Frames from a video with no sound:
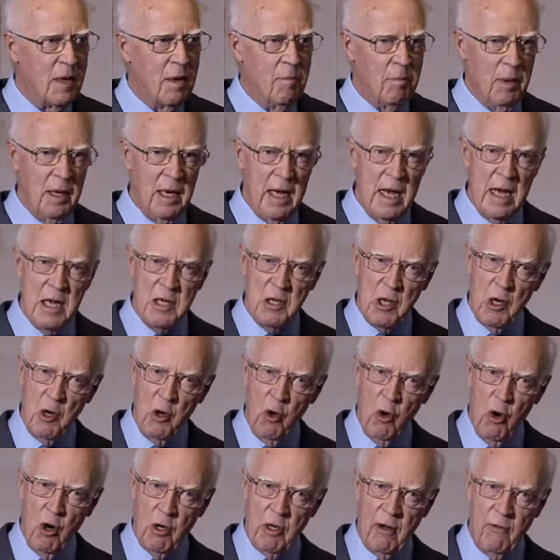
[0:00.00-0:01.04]
But here's the
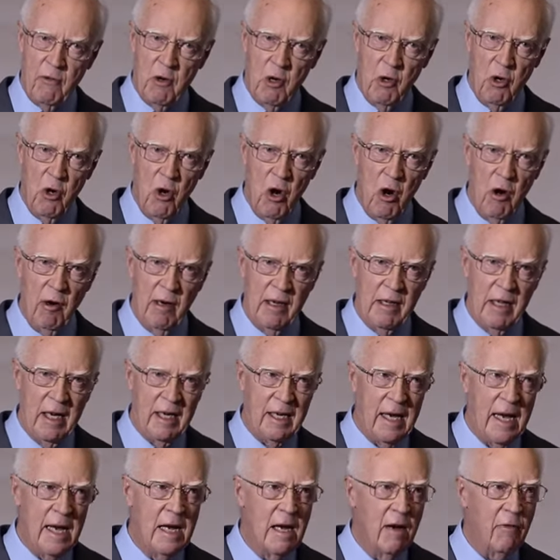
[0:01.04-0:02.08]
Lord of glory, the
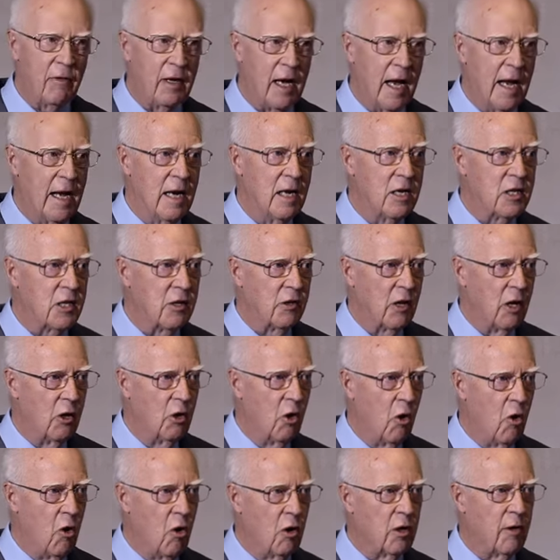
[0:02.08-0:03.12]
King of kings and the
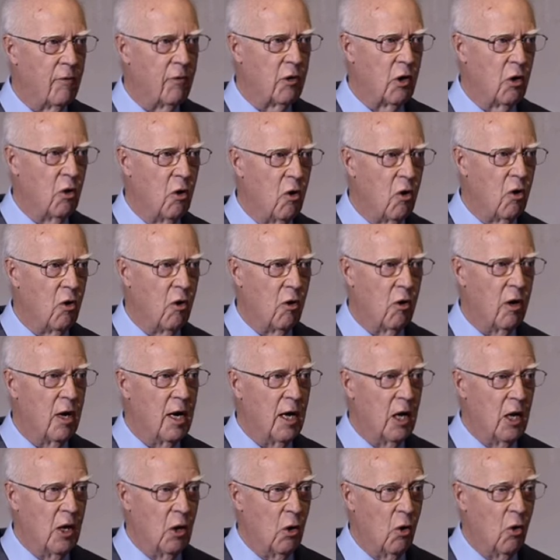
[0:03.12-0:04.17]
Lord of
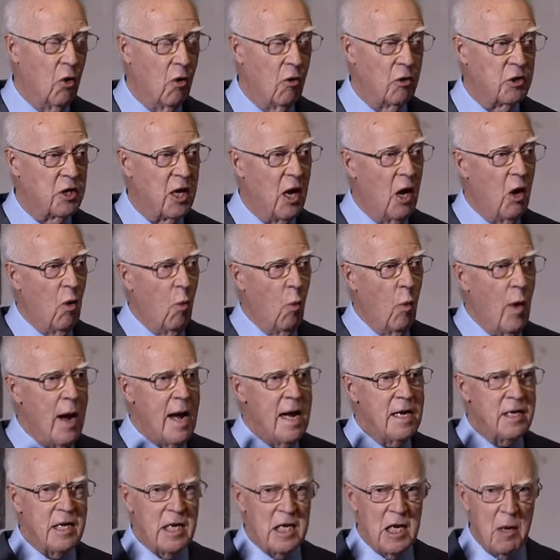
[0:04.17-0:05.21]
lords. Where
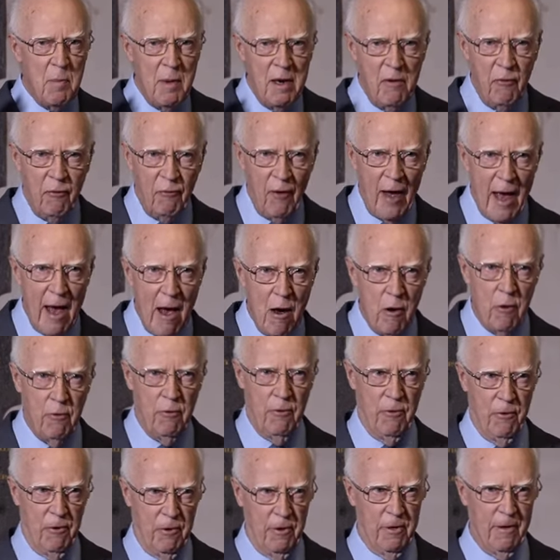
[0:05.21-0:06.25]
is he to be
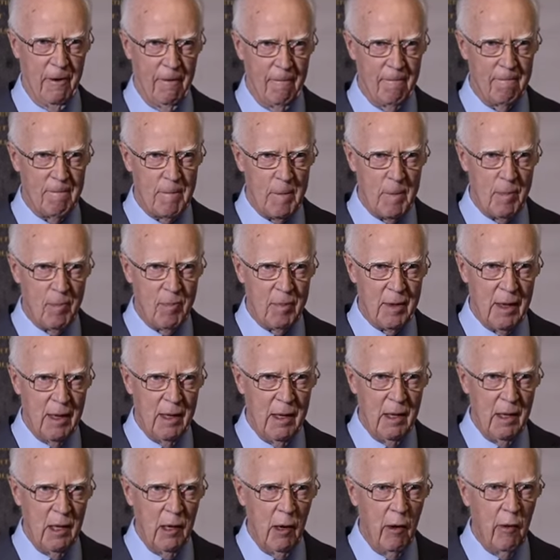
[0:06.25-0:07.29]
found?
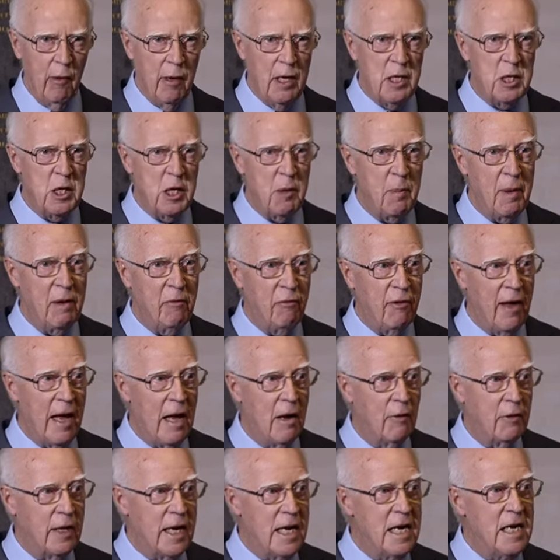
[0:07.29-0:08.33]
Always to be
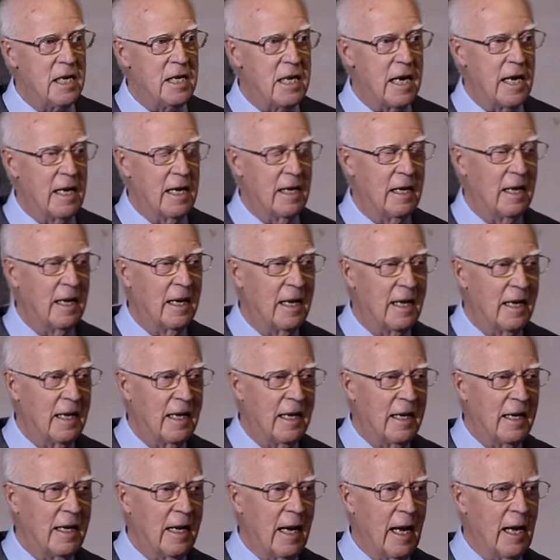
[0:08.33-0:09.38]
found eating
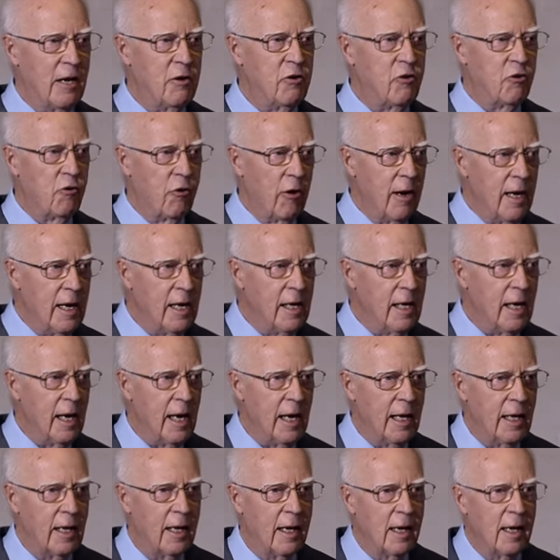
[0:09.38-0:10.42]
and
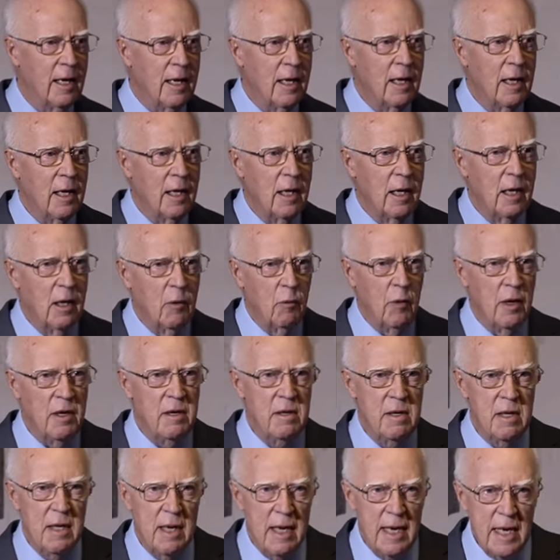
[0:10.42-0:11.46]
drinking with
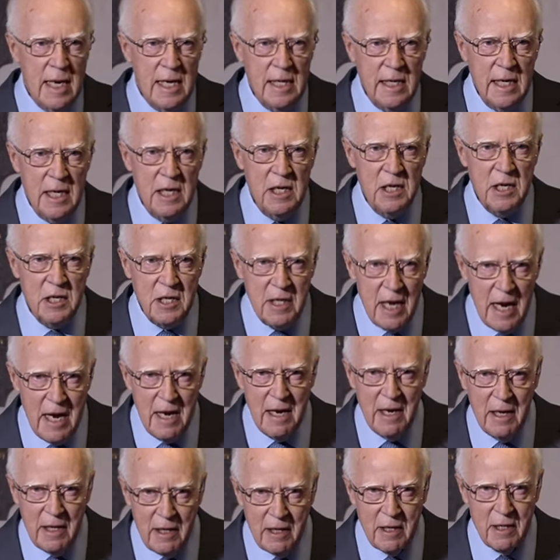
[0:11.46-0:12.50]
needy
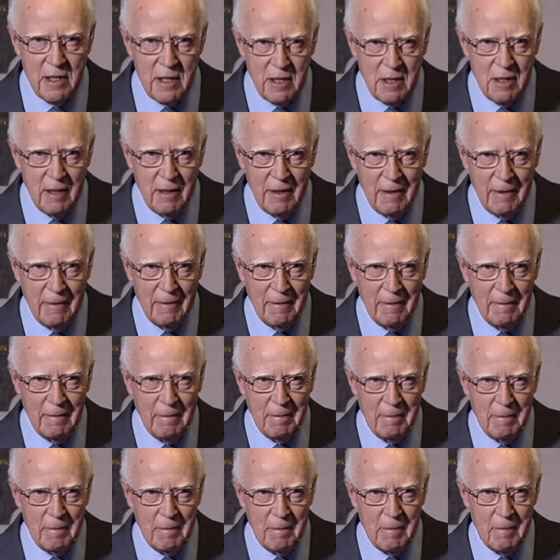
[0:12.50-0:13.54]
sinners.
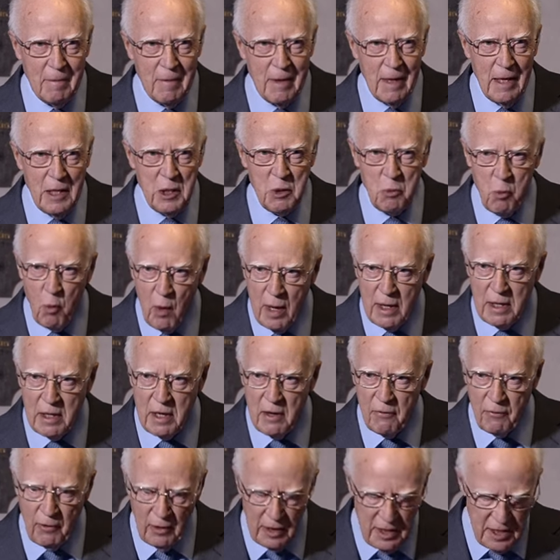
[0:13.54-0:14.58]
It's
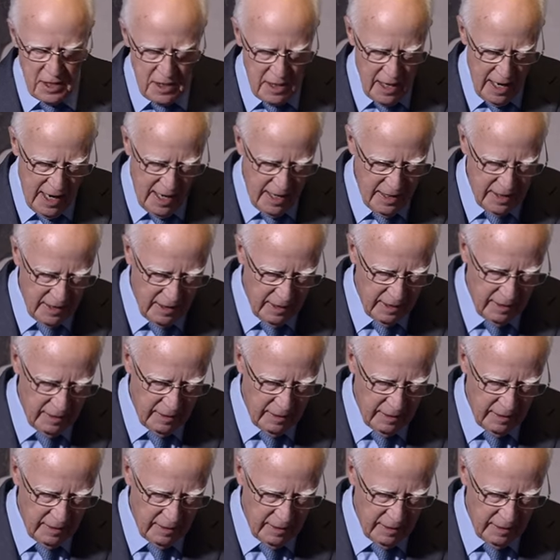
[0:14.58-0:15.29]
wonderful, isn't it?